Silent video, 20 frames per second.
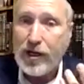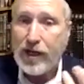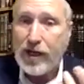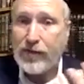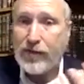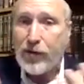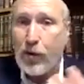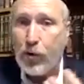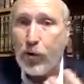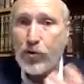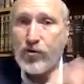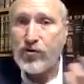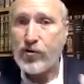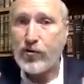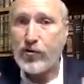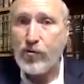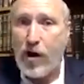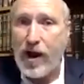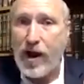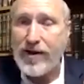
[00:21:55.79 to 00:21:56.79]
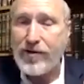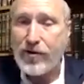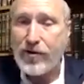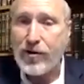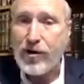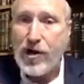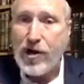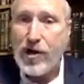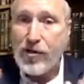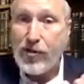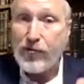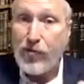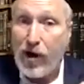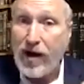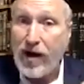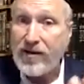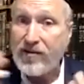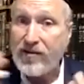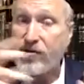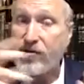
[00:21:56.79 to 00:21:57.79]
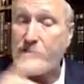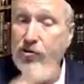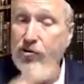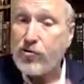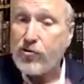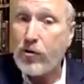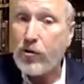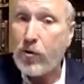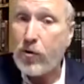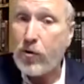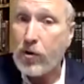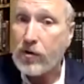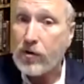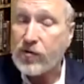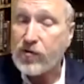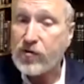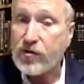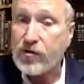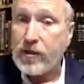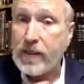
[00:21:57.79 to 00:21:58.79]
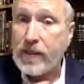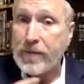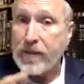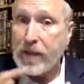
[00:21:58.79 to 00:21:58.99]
If a horse and a rider, the rider needs to control the horse.